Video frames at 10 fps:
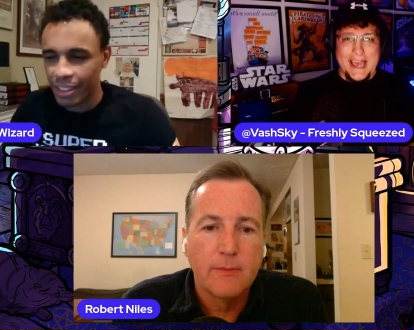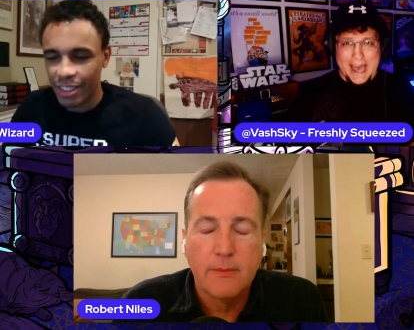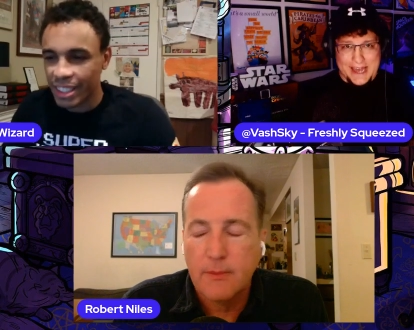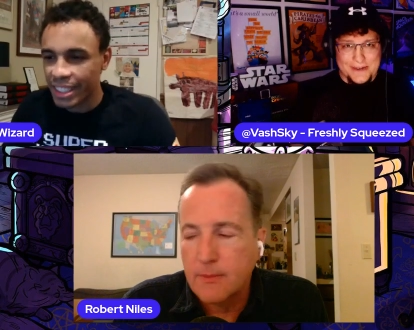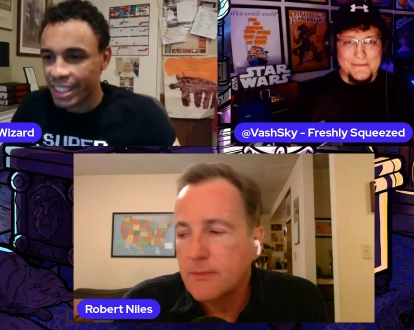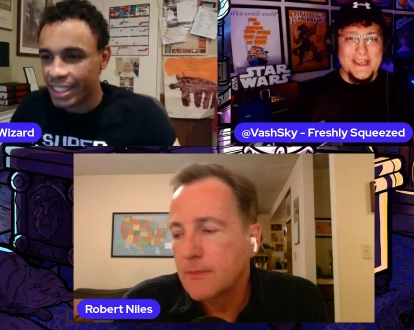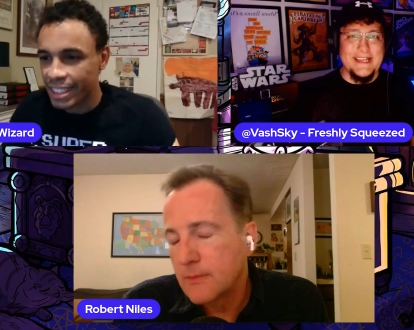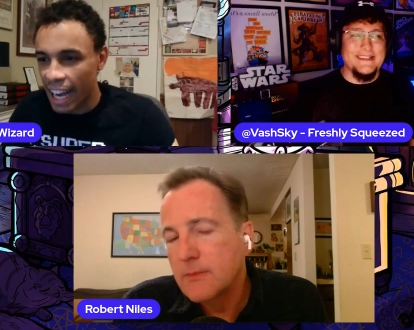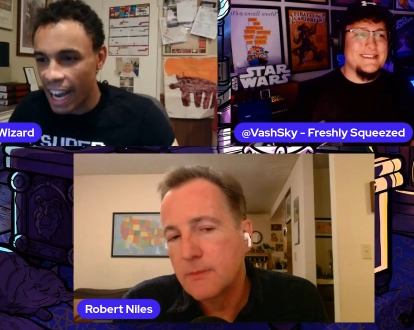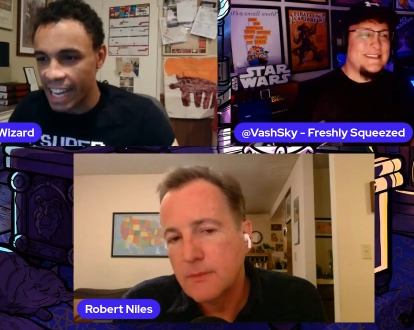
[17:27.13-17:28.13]
Speaker 1: kind of
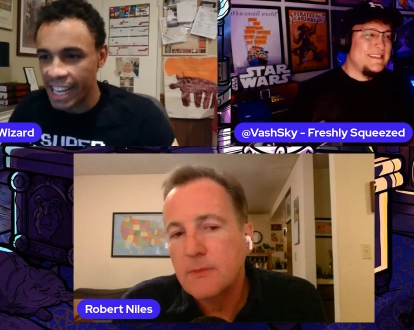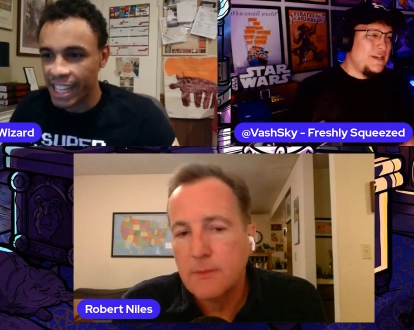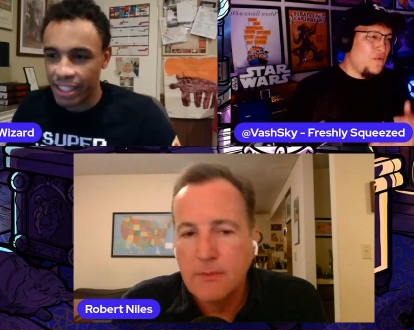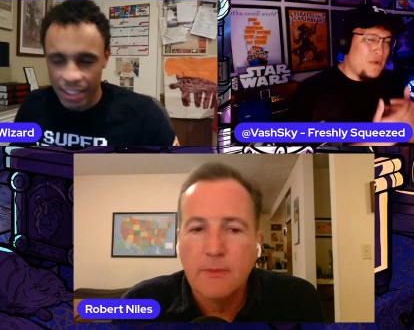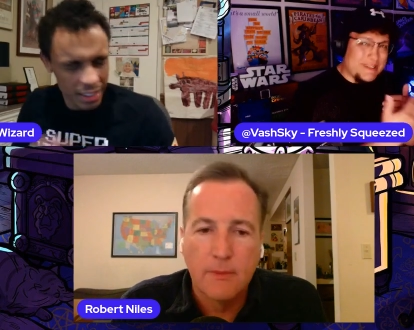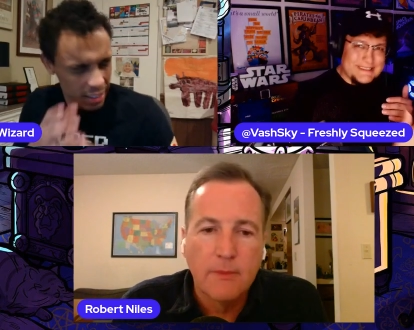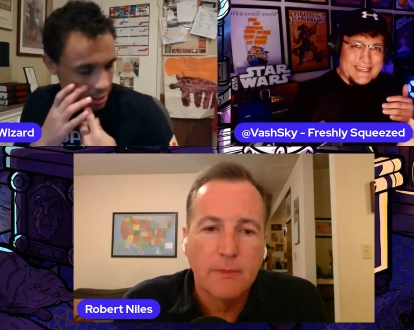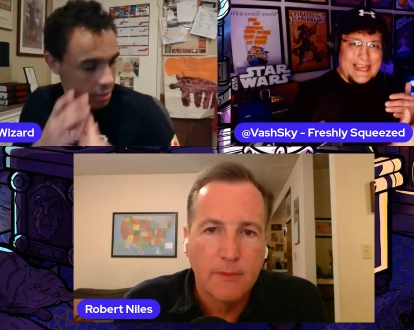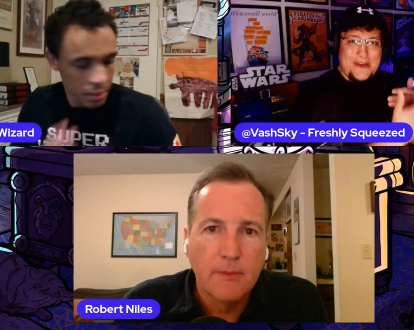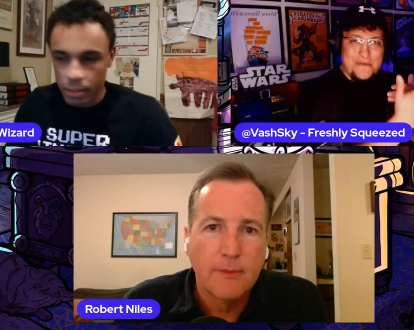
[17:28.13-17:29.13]
been whittled
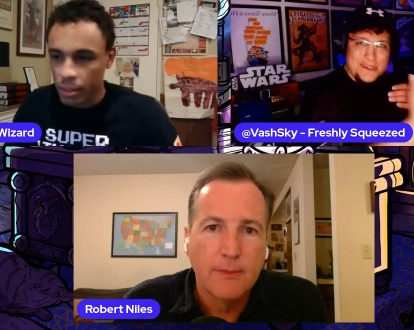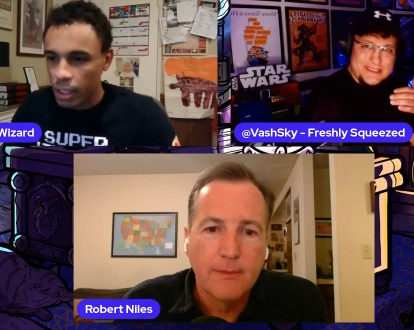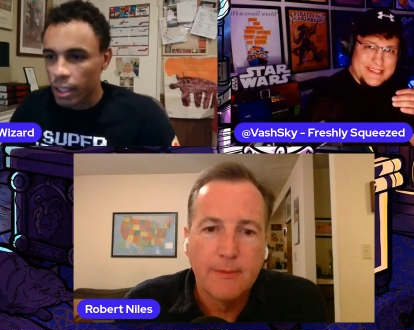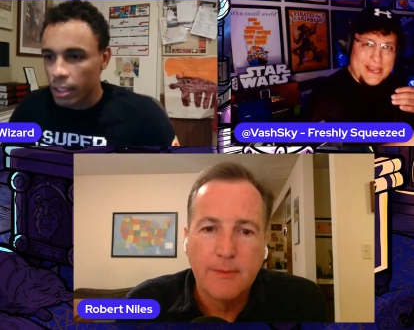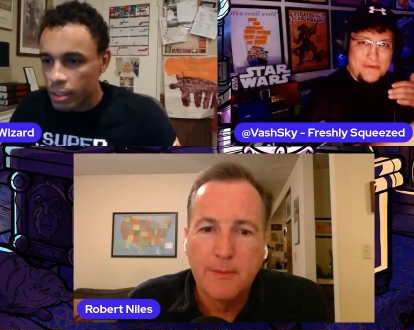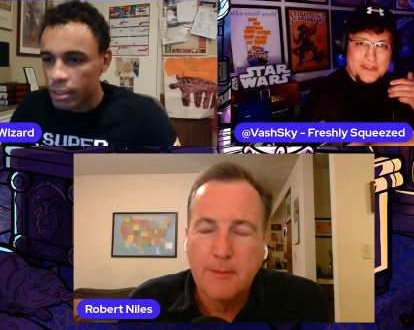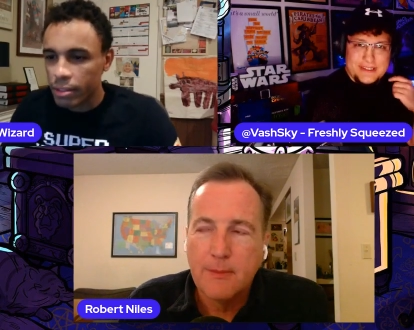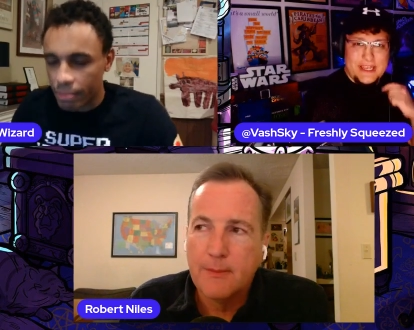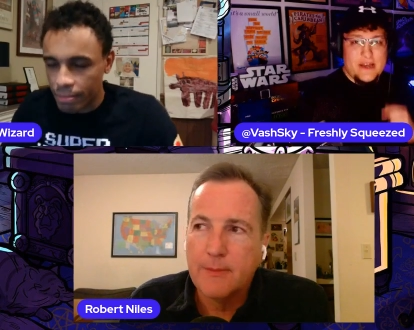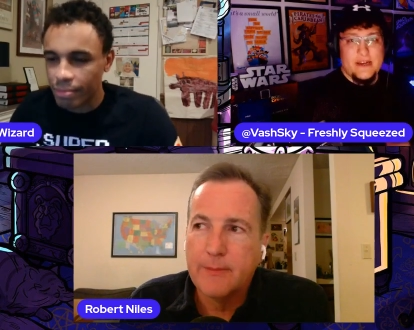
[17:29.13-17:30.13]
down, whittled down,
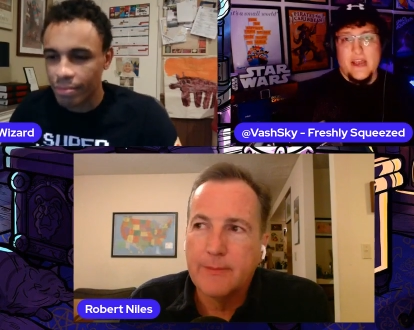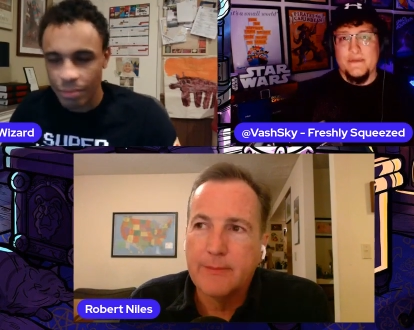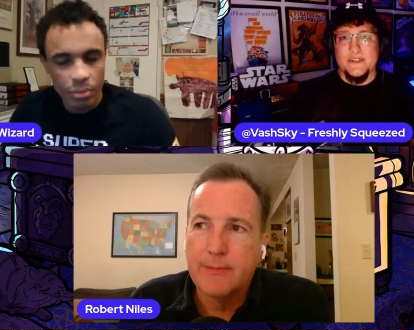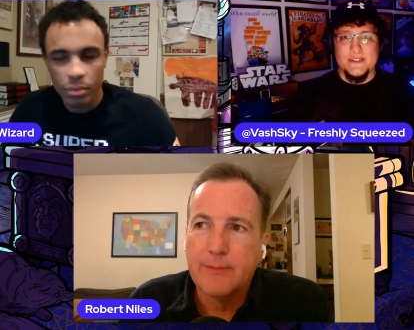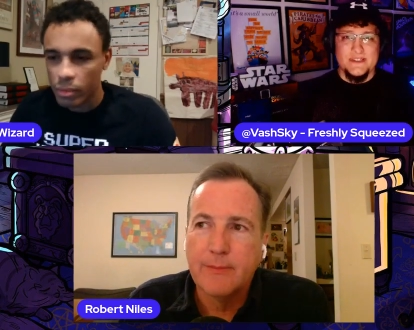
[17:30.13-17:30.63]
whittled down mm-hmm. ever since